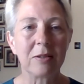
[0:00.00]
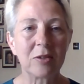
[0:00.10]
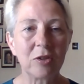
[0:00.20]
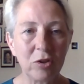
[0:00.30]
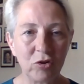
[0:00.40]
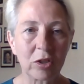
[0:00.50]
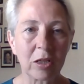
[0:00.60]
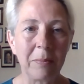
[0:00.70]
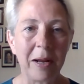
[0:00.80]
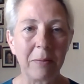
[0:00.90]

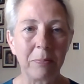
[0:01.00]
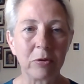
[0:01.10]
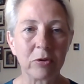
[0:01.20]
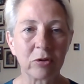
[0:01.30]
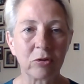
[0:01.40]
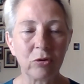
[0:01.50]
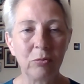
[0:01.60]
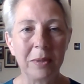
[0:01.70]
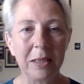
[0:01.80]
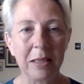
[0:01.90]
Surgical menopause, the true
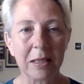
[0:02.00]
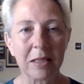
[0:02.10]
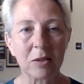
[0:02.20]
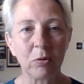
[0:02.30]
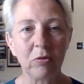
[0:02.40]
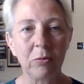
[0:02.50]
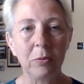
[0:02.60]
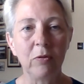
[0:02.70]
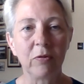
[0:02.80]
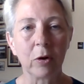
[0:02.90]
meaning is we
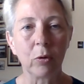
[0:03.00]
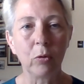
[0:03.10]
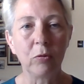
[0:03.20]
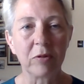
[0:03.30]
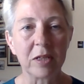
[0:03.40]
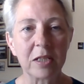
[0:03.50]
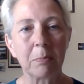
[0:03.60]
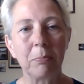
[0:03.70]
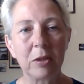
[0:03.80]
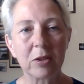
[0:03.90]
remove the
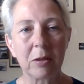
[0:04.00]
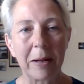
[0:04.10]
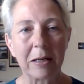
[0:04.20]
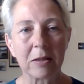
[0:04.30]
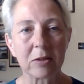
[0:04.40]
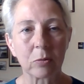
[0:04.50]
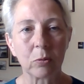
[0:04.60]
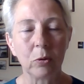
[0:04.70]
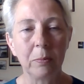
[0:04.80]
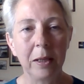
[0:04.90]
ovaries plus or minus the
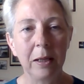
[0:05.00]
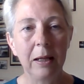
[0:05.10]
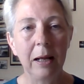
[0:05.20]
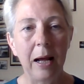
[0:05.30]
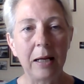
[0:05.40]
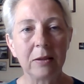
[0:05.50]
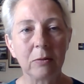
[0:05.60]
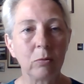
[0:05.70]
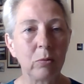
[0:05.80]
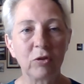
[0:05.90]
womb, and
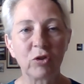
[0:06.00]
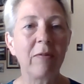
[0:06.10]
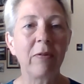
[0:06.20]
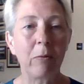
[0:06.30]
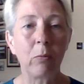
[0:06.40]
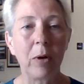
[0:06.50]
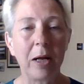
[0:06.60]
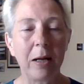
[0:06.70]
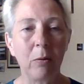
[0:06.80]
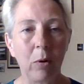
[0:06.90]
whichever
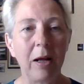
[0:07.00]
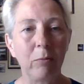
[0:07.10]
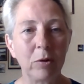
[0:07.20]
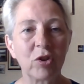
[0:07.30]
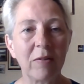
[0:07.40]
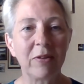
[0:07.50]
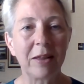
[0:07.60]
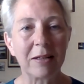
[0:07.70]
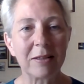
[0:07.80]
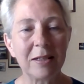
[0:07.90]

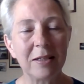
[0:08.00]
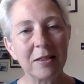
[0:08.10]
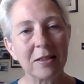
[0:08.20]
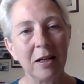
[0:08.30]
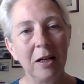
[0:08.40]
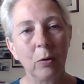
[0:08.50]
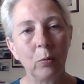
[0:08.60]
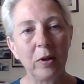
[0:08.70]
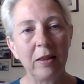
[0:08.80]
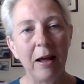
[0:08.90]
that is,
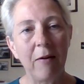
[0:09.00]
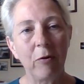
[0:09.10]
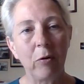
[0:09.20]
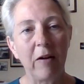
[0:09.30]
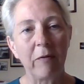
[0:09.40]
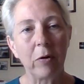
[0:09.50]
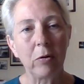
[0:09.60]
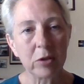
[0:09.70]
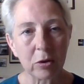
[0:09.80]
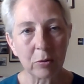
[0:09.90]
we therefore have
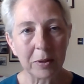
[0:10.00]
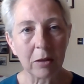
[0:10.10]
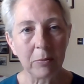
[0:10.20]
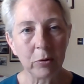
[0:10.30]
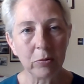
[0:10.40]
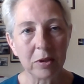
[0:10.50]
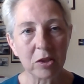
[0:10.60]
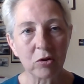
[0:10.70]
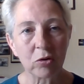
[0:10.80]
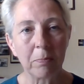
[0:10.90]
also become low in
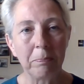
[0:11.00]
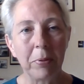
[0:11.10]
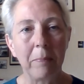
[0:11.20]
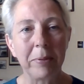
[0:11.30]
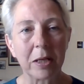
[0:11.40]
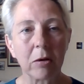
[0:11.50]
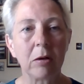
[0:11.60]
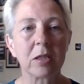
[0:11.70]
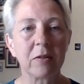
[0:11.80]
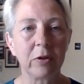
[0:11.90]
estrogen, but
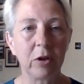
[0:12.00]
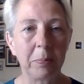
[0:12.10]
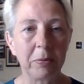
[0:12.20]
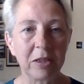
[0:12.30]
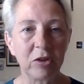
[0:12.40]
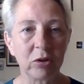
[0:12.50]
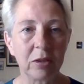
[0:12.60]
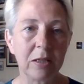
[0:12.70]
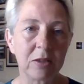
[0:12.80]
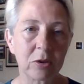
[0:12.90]
because of an operation,
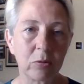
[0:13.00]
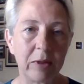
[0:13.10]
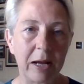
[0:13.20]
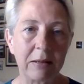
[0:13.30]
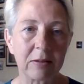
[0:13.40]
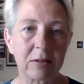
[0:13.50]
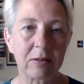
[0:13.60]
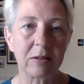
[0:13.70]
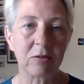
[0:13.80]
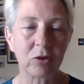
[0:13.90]
and so that's
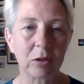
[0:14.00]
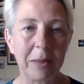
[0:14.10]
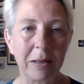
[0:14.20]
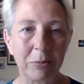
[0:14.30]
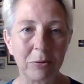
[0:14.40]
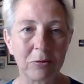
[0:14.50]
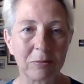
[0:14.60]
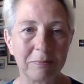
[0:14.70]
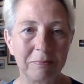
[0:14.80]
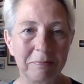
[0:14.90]
surgical menopause.